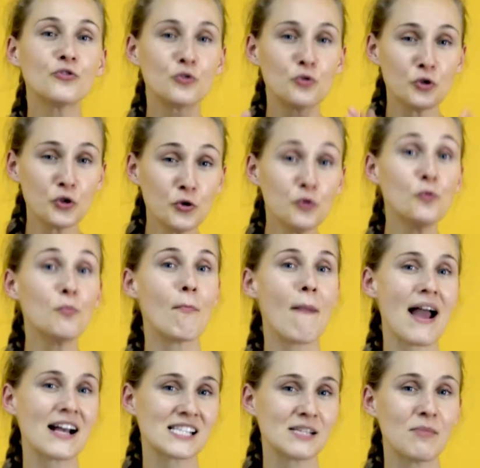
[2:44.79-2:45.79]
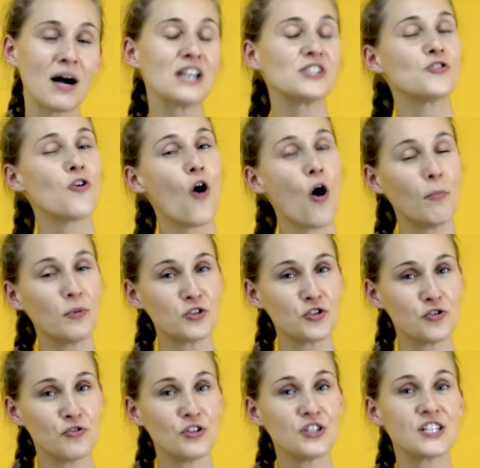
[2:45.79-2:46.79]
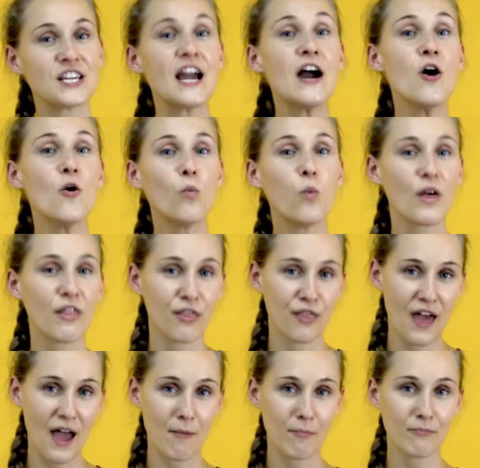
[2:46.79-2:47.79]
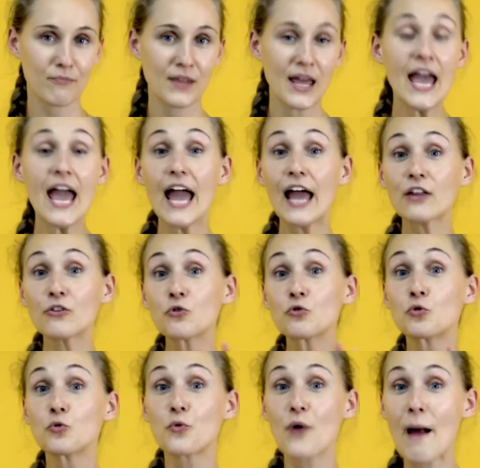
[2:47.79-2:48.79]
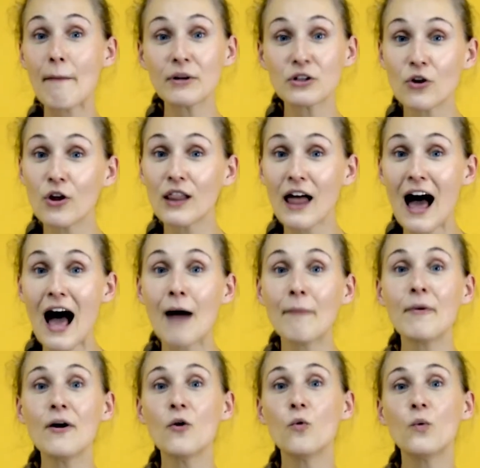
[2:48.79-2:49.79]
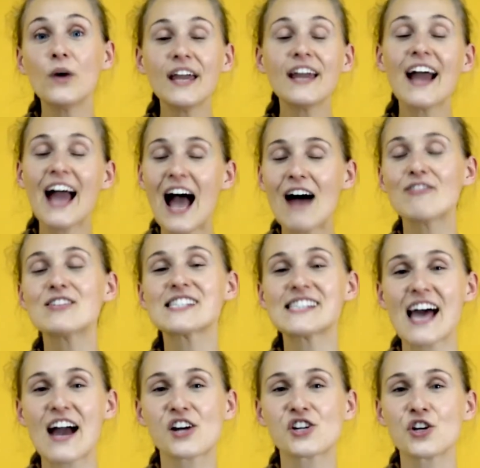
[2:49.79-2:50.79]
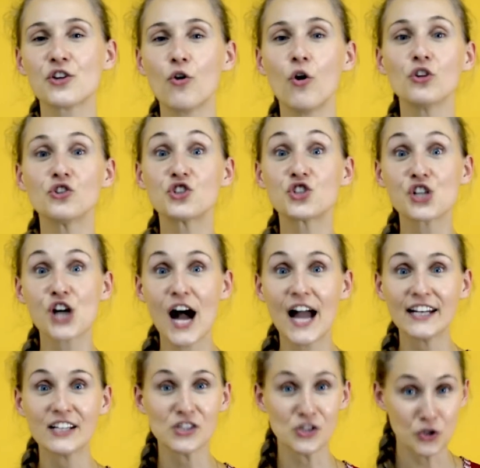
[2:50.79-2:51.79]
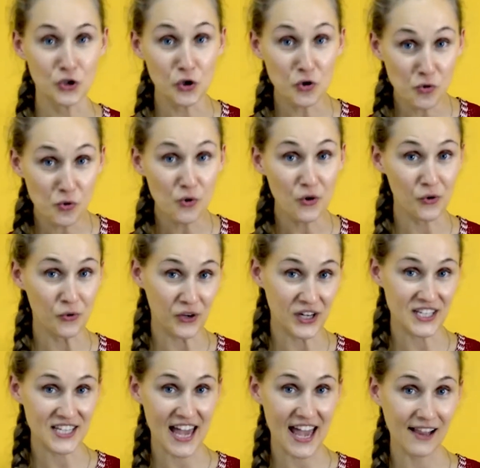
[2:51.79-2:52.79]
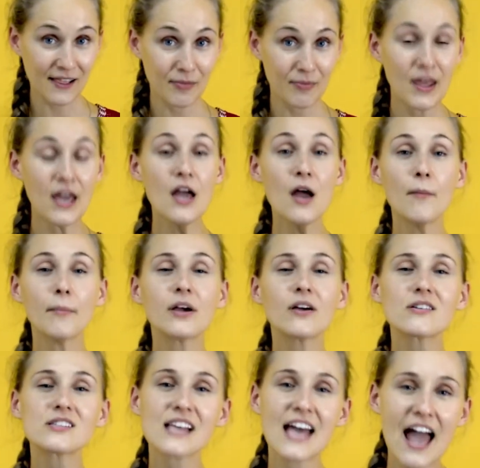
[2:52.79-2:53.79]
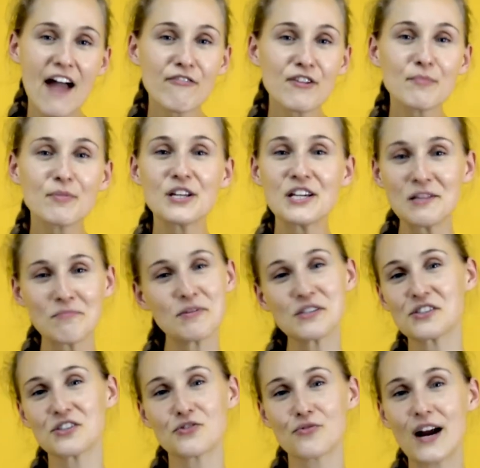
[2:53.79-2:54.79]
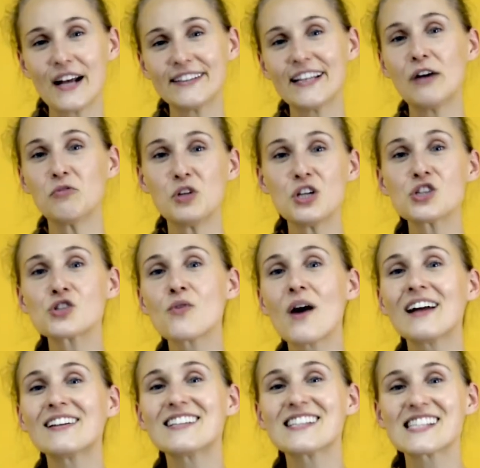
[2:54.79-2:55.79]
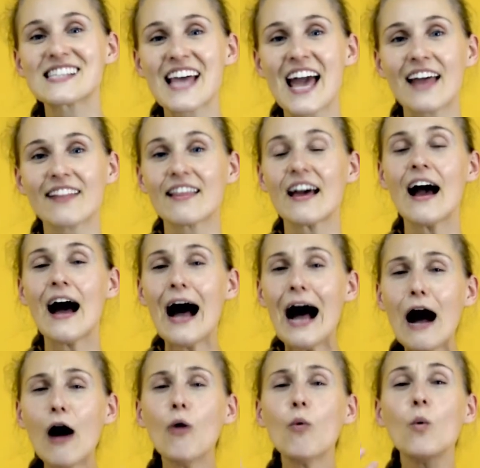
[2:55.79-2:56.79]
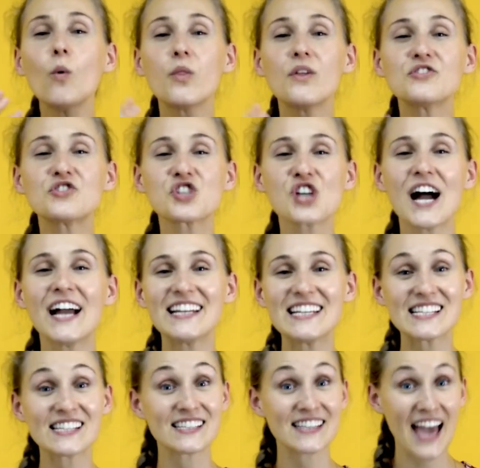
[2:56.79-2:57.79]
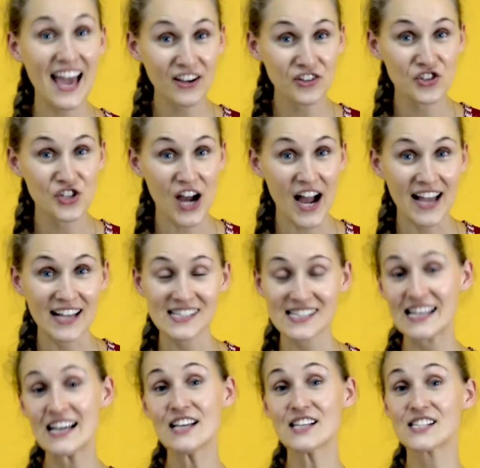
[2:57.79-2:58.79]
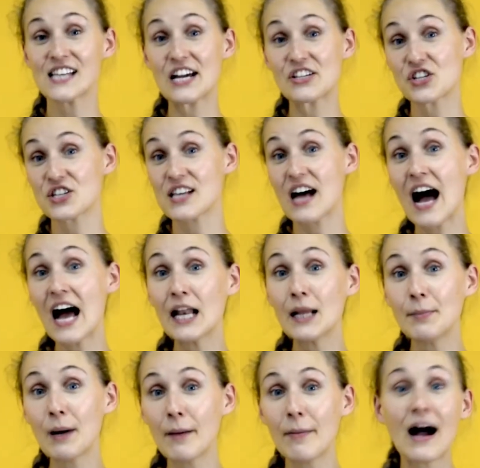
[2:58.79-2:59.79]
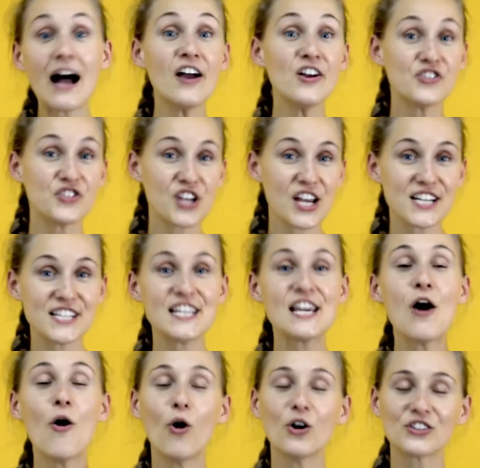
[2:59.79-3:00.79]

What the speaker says: do you maximize your opportunity with them? And to wrap it all up, we have a section on China's new retail. Because everybody in business right now needs to understand how the Chinese tech giants, such as Alibaba, JD, or